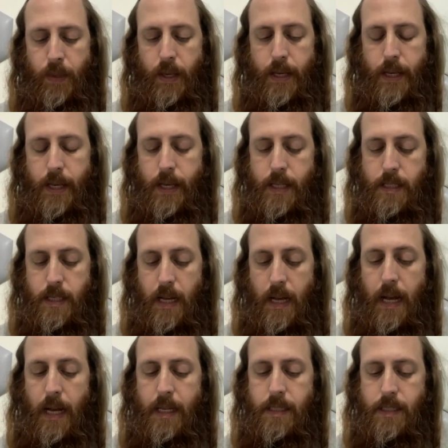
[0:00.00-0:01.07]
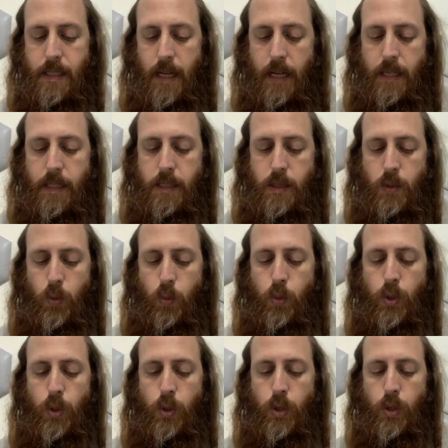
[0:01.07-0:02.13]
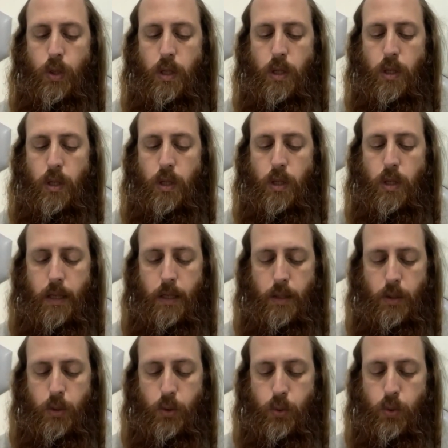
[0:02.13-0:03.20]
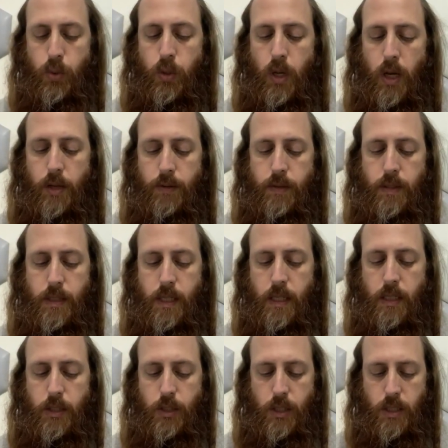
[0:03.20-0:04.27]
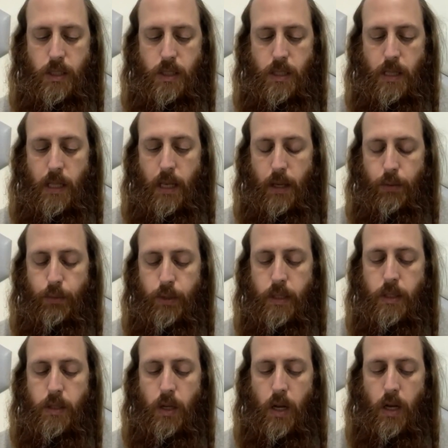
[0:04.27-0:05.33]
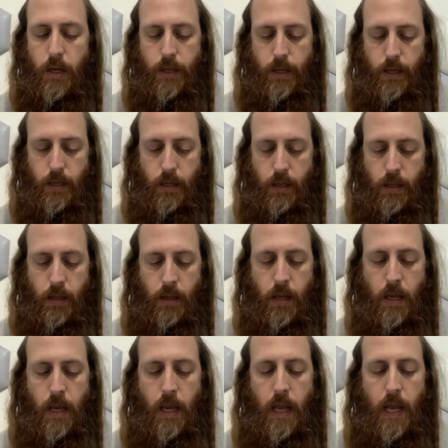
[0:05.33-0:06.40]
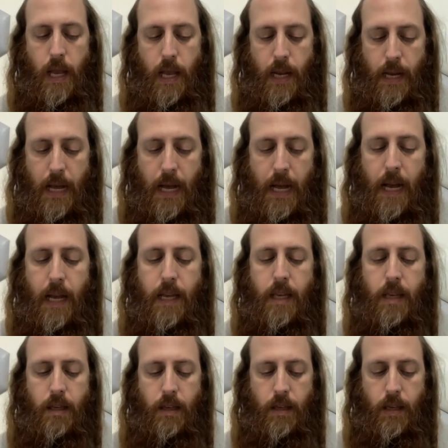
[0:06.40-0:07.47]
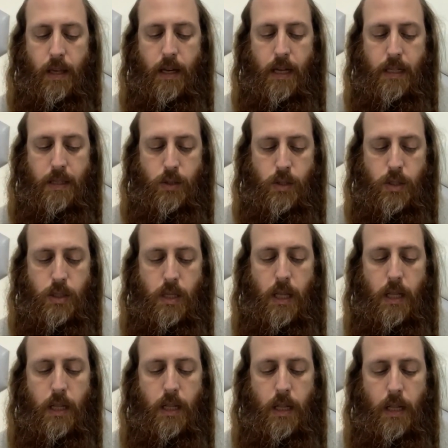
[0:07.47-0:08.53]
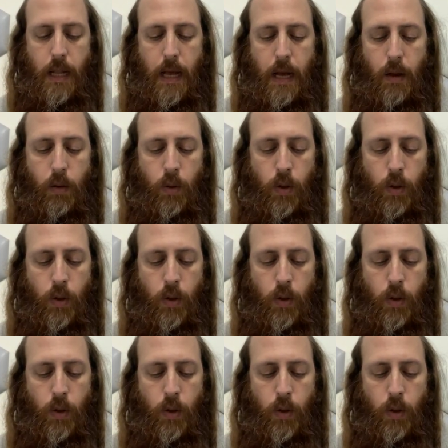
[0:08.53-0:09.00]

his eyesights were like true conversations, like real talking. And I can understand now